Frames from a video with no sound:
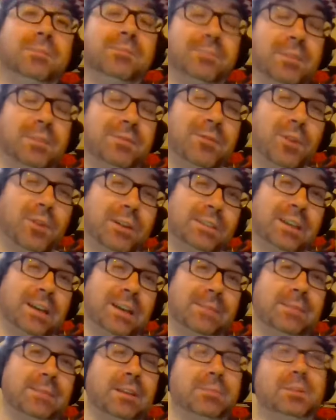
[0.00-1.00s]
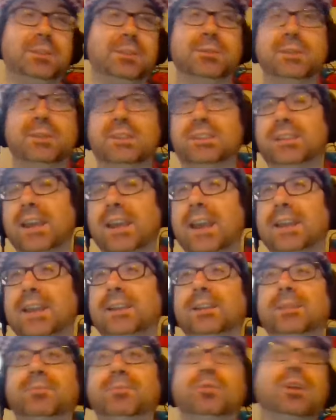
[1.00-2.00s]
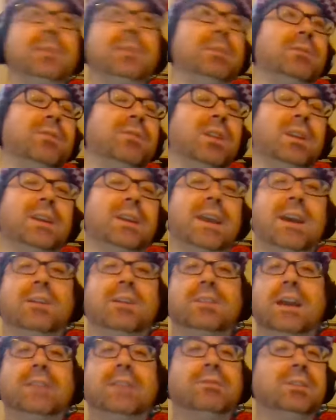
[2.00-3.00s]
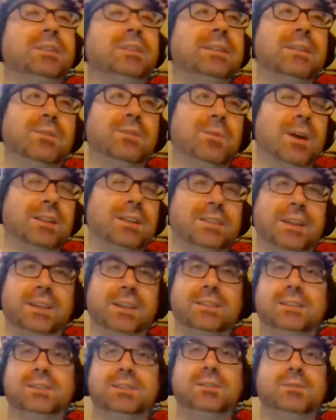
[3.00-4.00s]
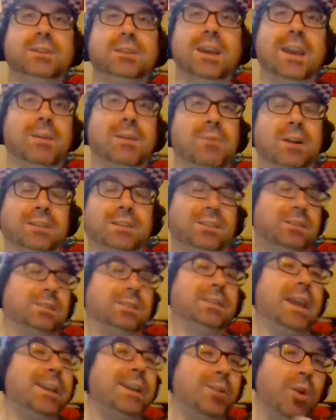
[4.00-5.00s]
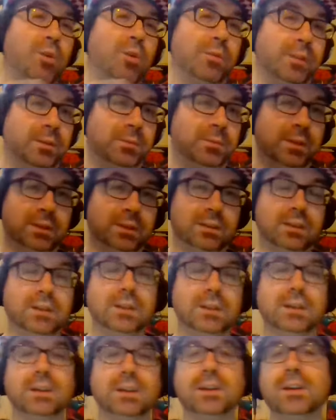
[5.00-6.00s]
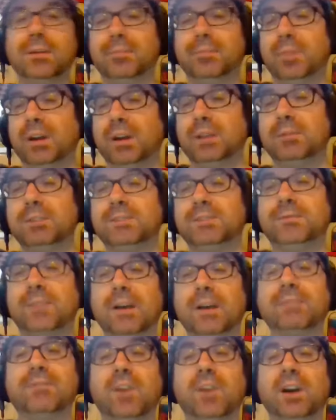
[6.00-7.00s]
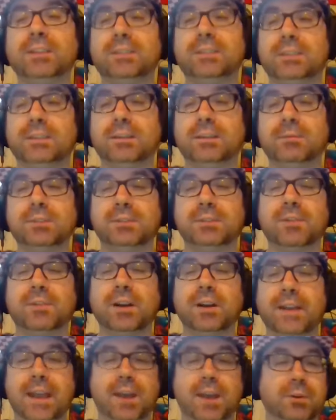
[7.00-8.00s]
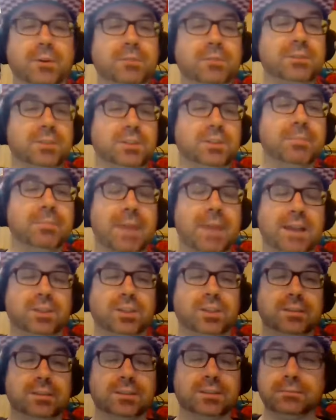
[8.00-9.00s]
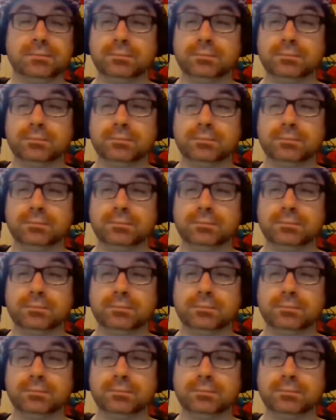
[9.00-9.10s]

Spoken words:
before times I'd be doing stand up or I'd be running out. I really never watched NXT UK. I watched the Takeover but it was a fun hour. It was good matches.